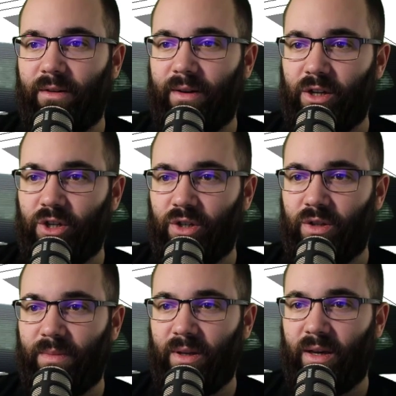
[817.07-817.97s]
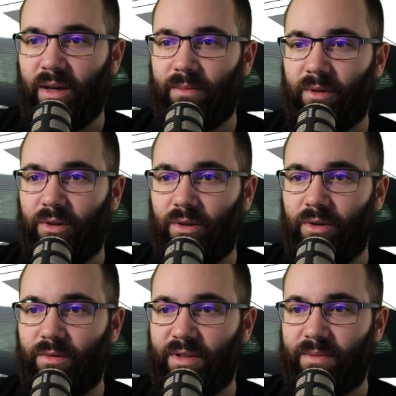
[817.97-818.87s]
I should be able to
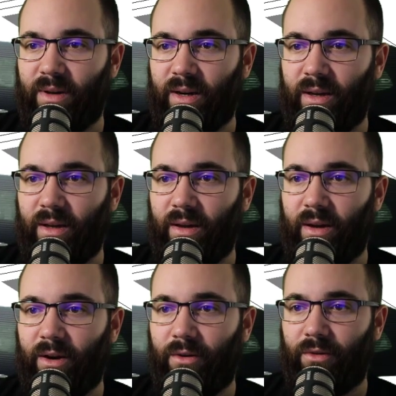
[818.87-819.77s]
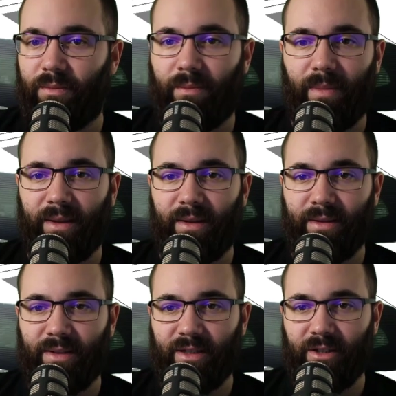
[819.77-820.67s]
use my arrow buttons.